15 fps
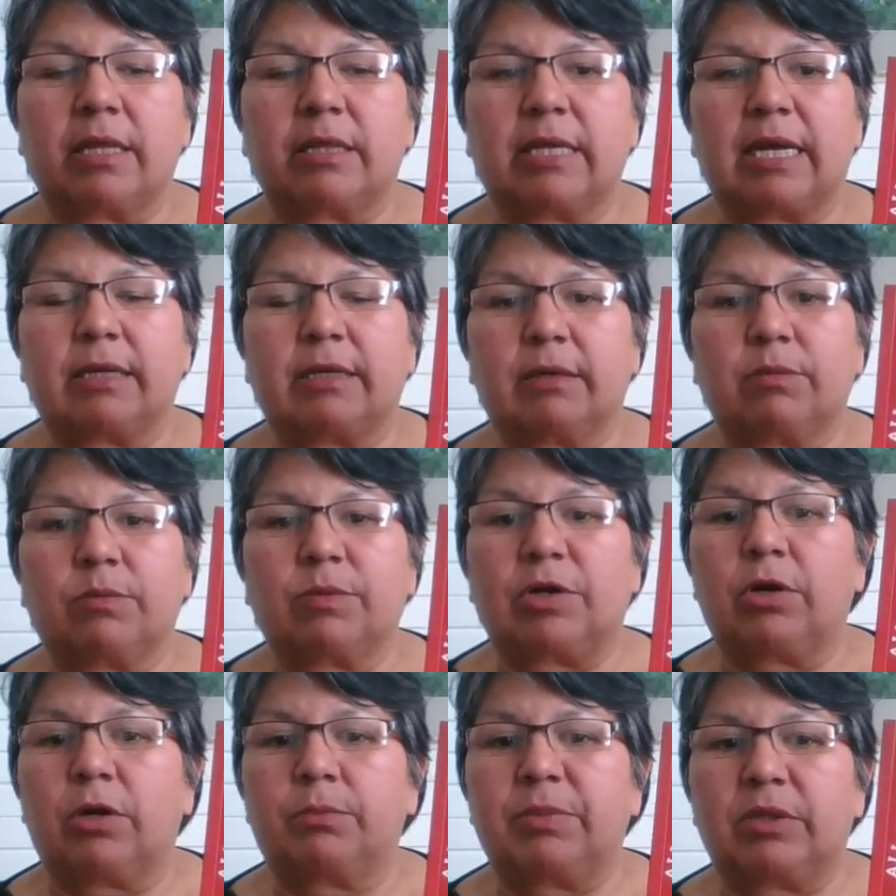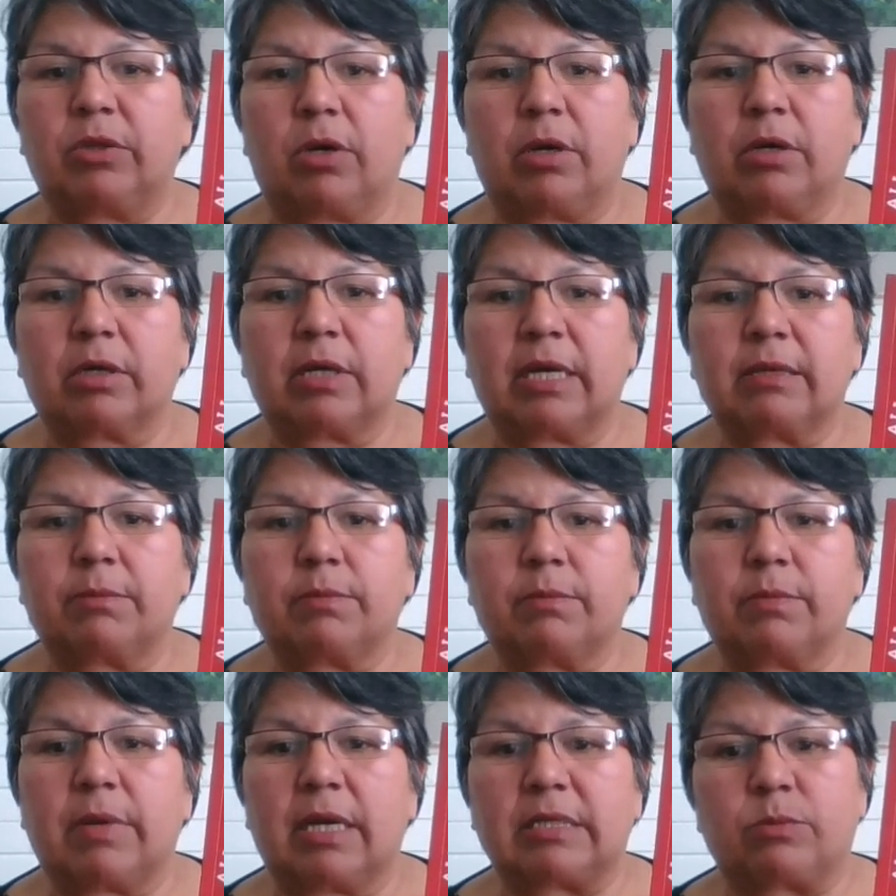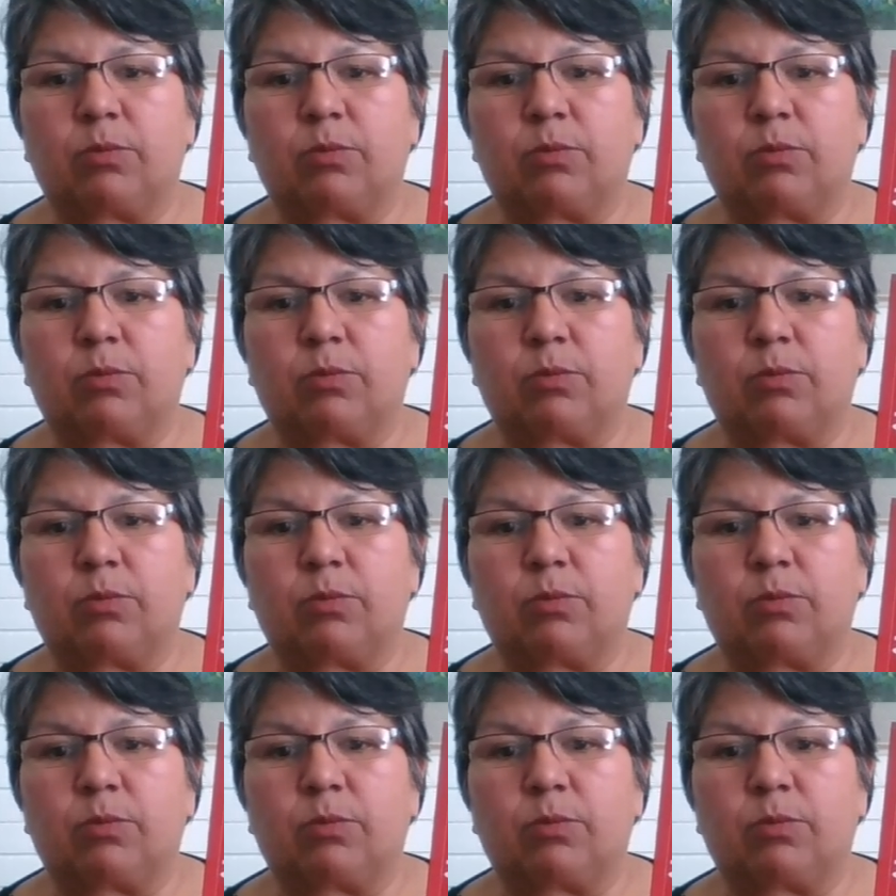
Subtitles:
that we all belong as